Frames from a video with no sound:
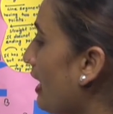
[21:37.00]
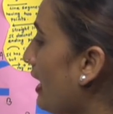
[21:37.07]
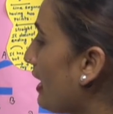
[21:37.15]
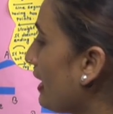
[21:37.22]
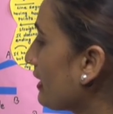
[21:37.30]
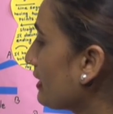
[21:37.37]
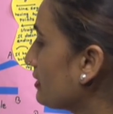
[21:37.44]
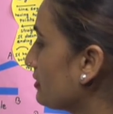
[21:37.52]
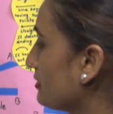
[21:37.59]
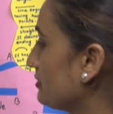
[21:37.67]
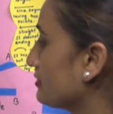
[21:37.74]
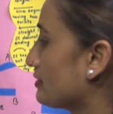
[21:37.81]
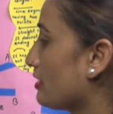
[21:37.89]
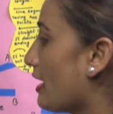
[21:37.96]

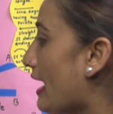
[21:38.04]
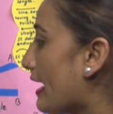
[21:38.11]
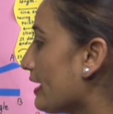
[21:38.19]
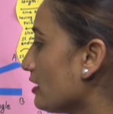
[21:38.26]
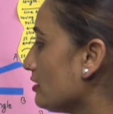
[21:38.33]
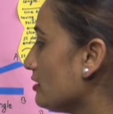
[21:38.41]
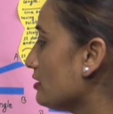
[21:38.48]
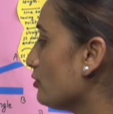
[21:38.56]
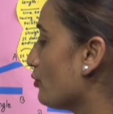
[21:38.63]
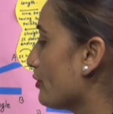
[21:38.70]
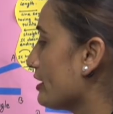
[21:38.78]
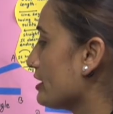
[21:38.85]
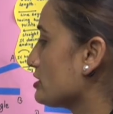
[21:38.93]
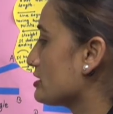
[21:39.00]
the angle
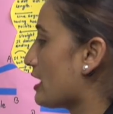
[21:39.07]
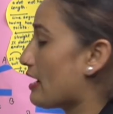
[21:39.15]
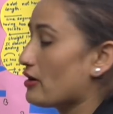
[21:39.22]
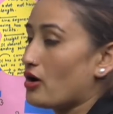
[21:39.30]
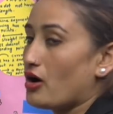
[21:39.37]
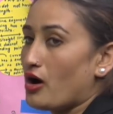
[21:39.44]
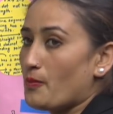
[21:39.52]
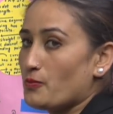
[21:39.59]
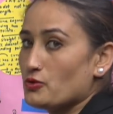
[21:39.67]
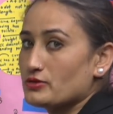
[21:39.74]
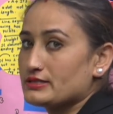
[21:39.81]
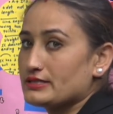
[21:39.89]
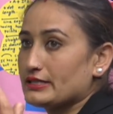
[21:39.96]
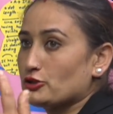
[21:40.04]
which are
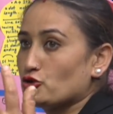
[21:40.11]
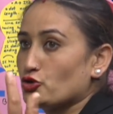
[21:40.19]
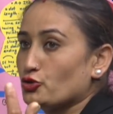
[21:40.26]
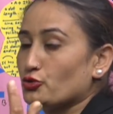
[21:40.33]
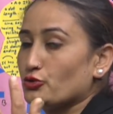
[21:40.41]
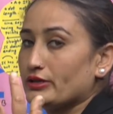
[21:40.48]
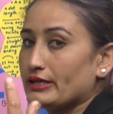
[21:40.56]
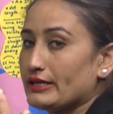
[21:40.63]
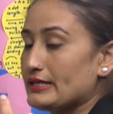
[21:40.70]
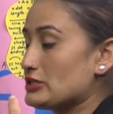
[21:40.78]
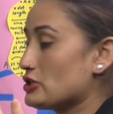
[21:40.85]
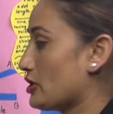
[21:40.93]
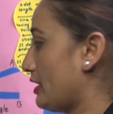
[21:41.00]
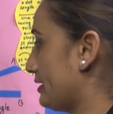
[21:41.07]
opposite to
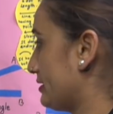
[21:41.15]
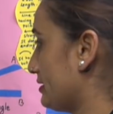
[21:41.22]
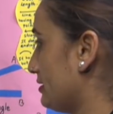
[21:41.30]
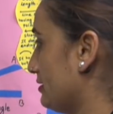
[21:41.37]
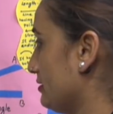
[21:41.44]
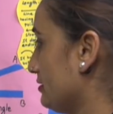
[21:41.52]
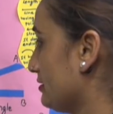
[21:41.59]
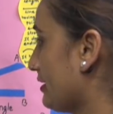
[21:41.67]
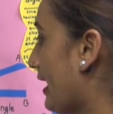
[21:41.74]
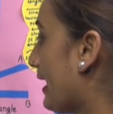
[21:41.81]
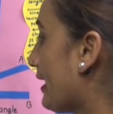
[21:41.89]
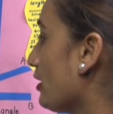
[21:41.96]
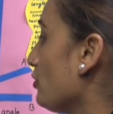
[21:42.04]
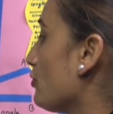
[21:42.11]
each other. The
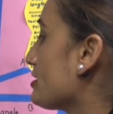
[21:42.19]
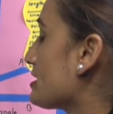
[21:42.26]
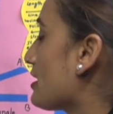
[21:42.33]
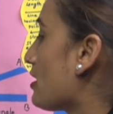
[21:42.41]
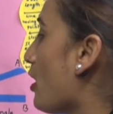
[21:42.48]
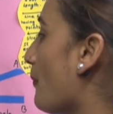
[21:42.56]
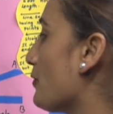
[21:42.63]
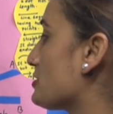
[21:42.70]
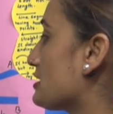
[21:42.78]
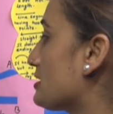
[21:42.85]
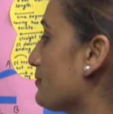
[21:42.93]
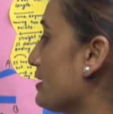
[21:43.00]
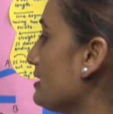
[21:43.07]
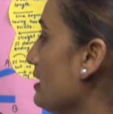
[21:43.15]
angle which are opposite
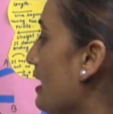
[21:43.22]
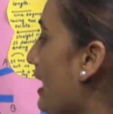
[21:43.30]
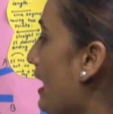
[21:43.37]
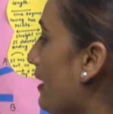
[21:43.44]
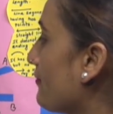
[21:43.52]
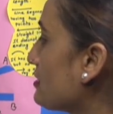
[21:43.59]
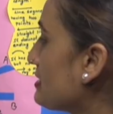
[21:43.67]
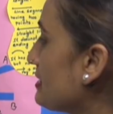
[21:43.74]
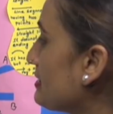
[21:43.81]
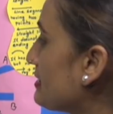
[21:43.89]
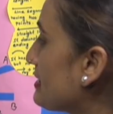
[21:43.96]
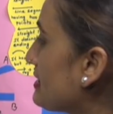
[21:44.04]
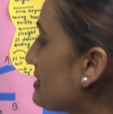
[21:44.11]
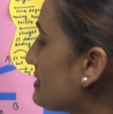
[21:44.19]
mean, have you seen
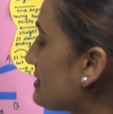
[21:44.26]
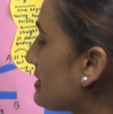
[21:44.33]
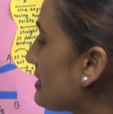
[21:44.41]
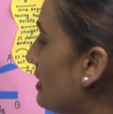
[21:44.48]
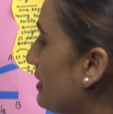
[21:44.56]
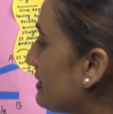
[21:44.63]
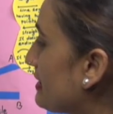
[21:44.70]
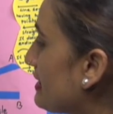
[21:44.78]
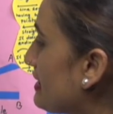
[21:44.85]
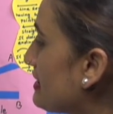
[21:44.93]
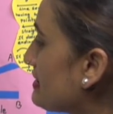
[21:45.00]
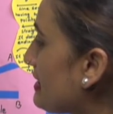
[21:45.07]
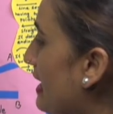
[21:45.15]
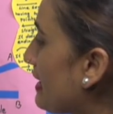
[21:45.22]
this
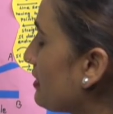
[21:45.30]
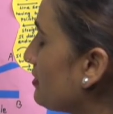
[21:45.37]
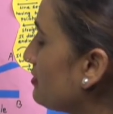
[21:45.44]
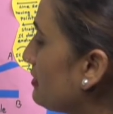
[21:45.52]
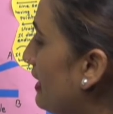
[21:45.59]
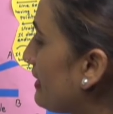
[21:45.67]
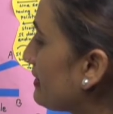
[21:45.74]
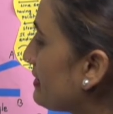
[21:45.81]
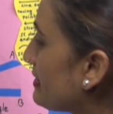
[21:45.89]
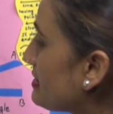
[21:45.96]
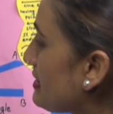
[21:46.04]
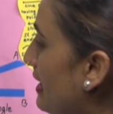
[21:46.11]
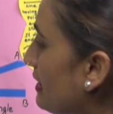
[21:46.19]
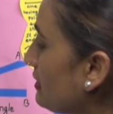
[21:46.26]
angle and
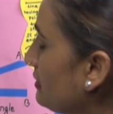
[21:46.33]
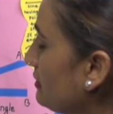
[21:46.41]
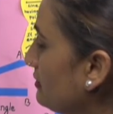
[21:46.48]
this angle?